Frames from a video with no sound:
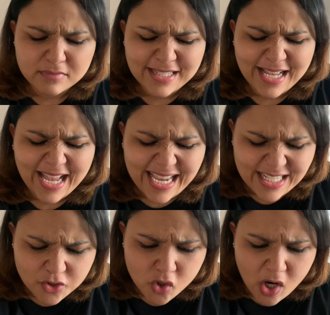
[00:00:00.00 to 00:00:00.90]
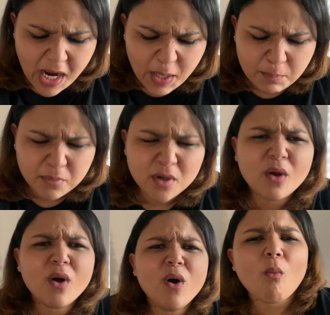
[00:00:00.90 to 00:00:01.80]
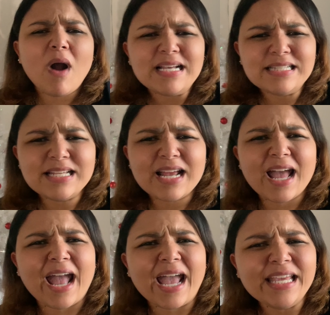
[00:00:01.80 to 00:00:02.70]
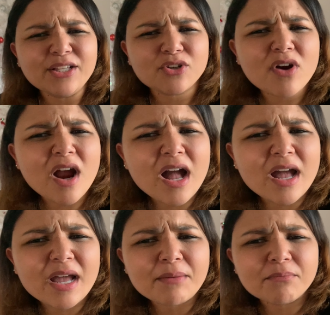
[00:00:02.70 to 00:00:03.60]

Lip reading: Hate crime? Why is it a hate crime?